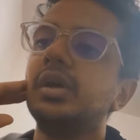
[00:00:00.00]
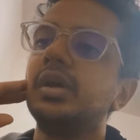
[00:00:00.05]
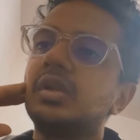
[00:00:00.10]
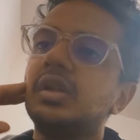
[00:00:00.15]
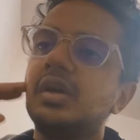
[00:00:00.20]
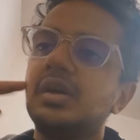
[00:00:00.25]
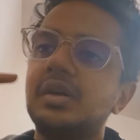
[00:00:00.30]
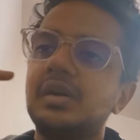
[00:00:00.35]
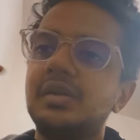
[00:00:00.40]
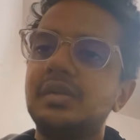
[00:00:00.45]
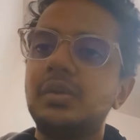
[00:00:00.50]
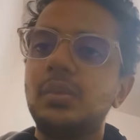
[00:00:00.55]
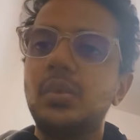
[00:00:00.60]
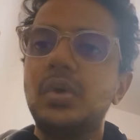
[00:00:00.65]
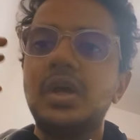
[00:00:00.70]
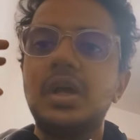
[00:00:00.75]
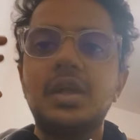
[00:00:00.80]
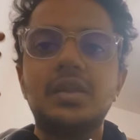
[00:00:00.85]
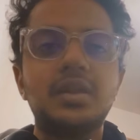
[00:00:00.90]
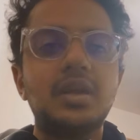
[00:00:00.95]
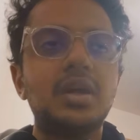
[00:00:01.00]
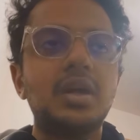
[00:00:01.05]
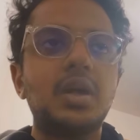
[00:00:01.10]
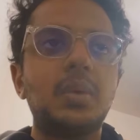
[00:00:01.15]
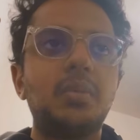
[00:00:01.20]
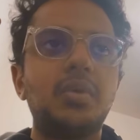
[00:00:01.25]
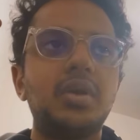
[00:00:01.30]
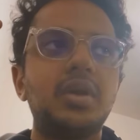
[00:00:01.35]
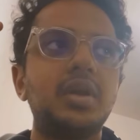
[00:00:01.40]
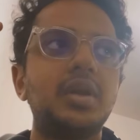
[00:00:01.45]
The way I think
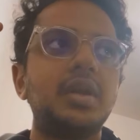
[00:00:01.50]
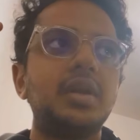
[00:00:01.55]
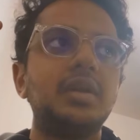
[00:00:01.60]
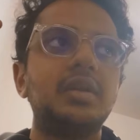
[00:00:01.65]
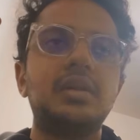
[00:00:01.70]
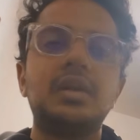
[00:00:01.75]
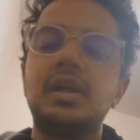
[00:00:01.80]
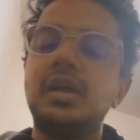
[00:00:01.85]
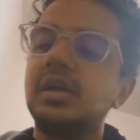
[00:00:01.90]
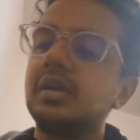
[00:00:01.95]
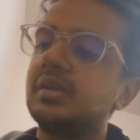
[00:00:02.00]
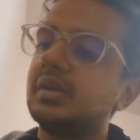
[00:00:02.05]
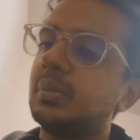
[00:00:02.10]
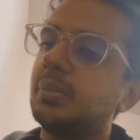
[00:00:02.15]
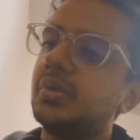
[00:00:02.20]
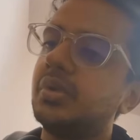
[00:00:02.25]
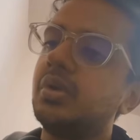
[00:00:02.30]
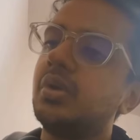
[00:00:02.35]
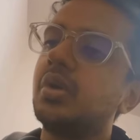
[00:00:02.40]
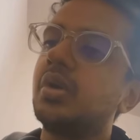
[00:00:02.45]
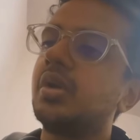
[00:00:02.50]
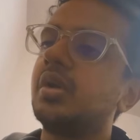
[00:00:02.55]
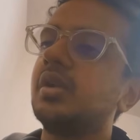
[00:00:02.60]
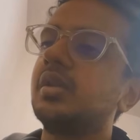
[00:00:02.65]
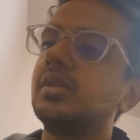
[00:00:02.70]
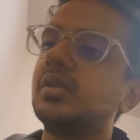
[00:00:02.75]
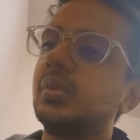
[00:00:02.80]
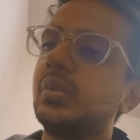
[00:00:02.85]
about it is like suppose you're on a